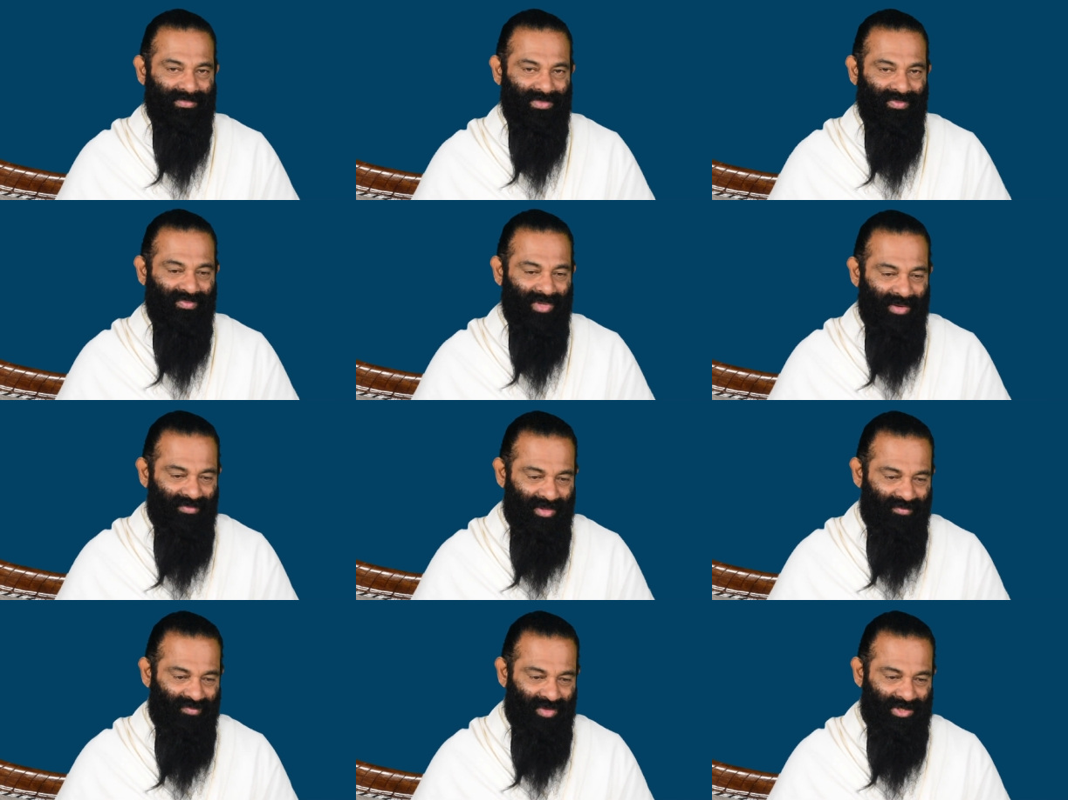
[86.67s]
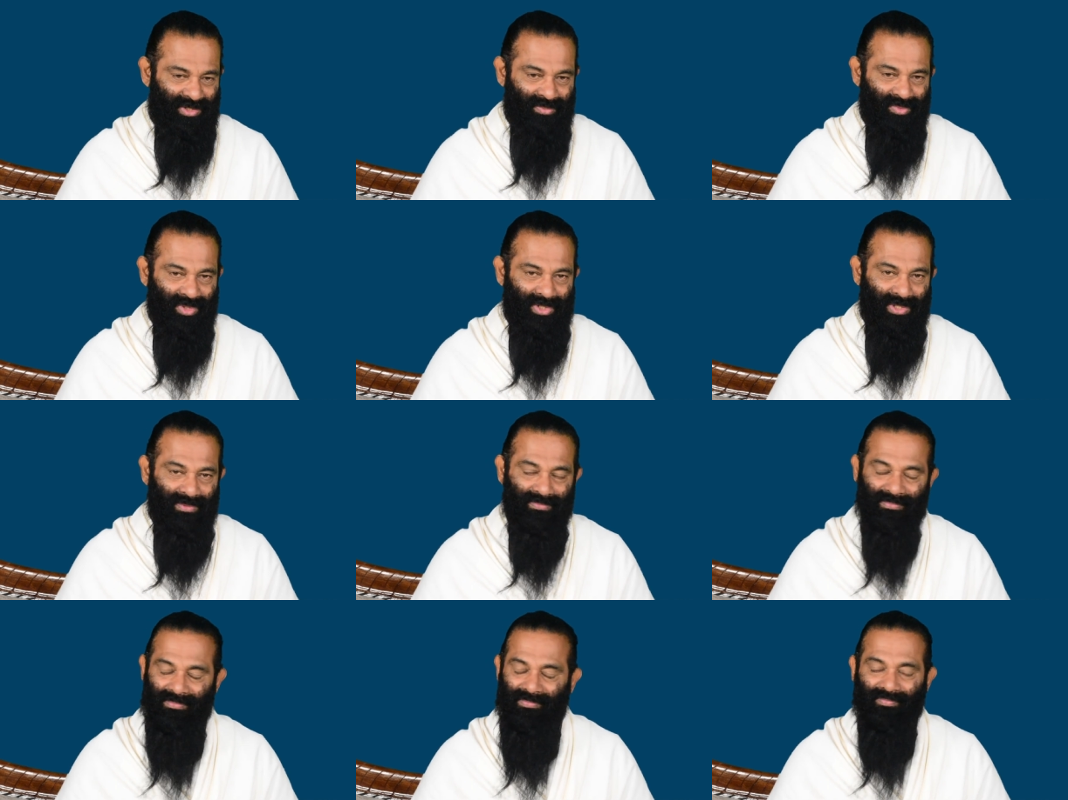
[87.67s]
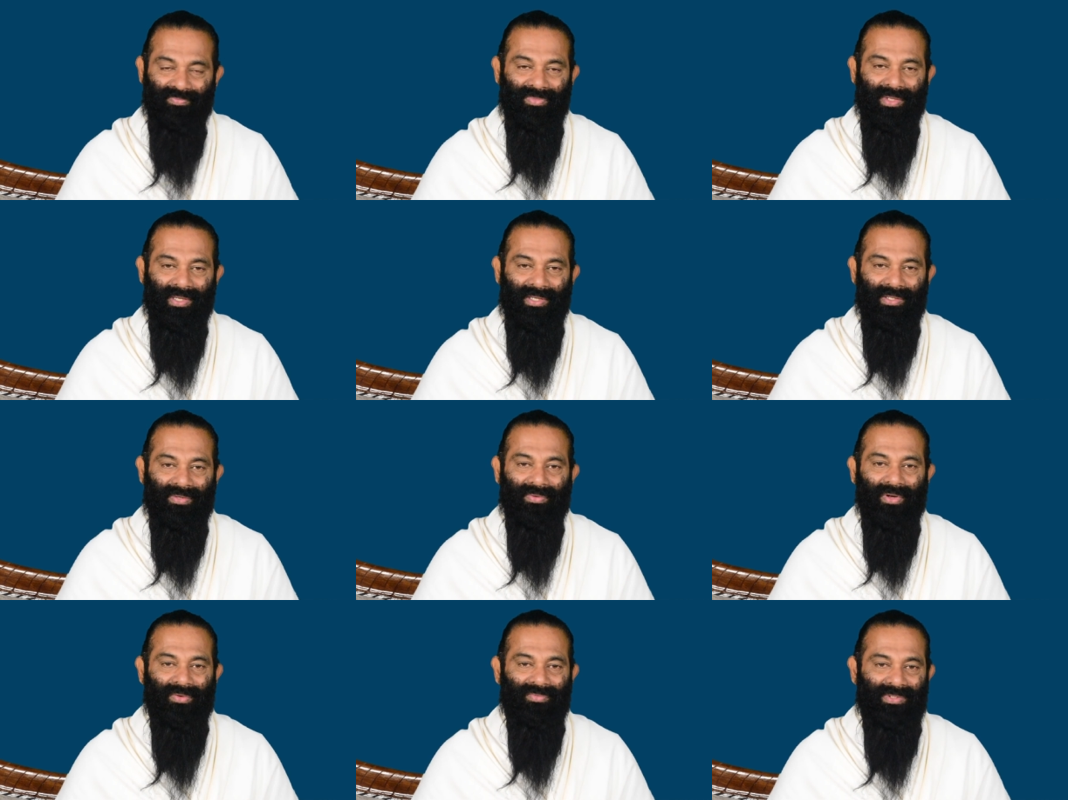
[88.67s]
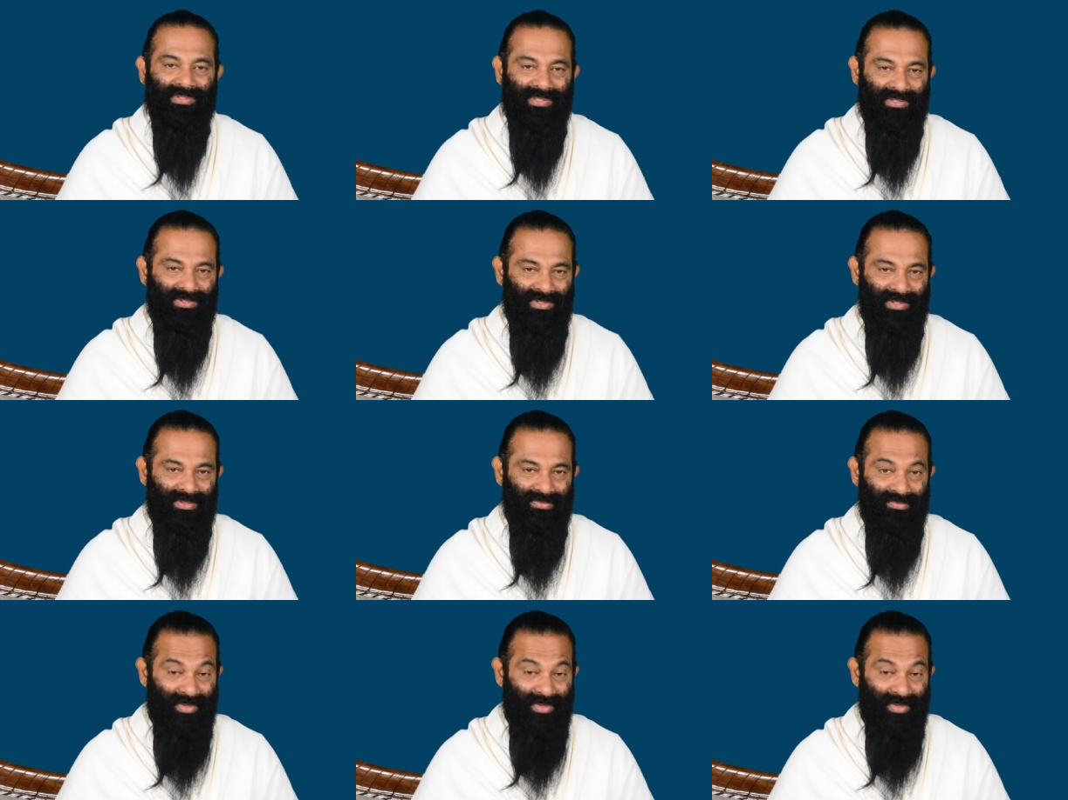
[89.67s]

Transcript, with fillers: If you have that flexibility, you will always succeed.